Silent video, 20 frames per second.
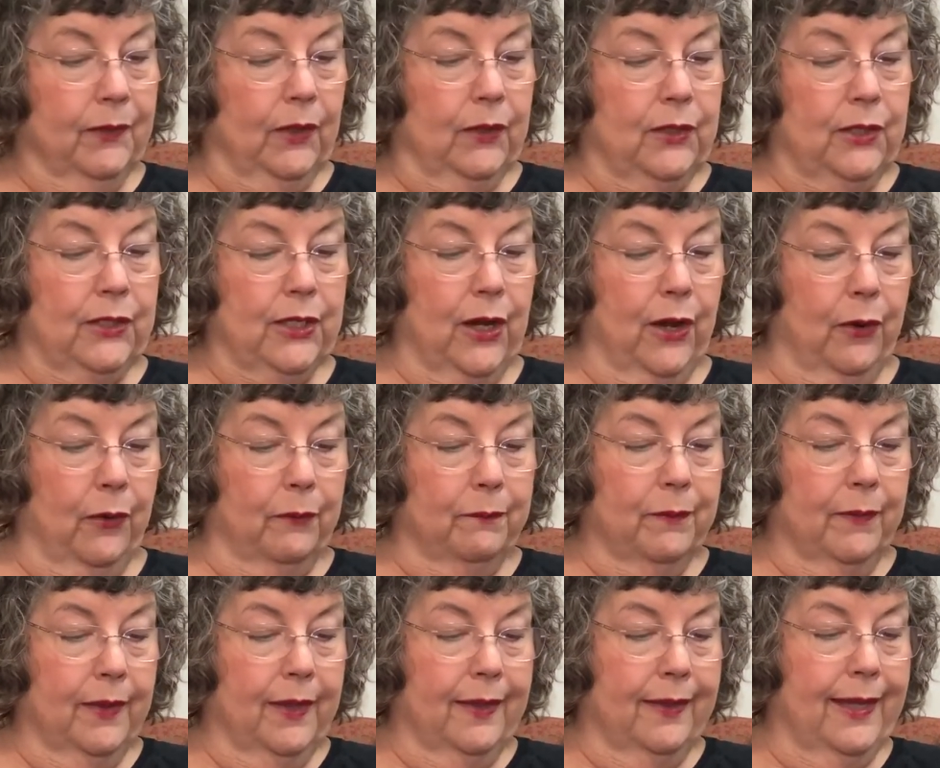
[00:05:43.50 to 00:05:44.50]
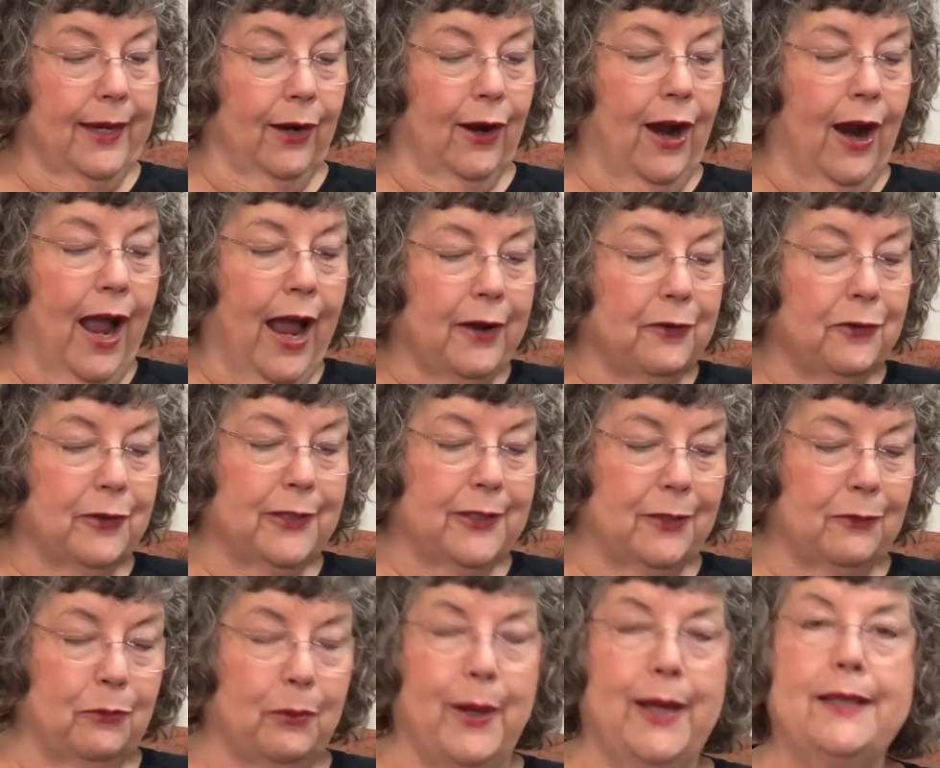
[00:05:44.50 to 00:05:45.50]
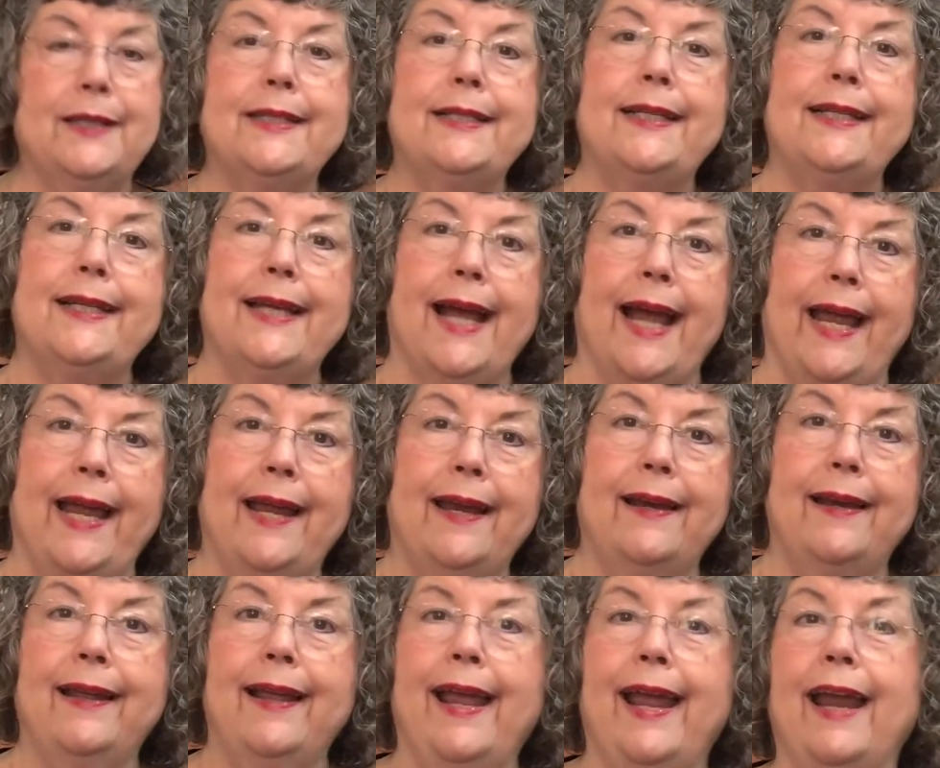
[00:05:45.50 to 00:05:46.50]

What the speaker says: So there are hundreds of ways to diet,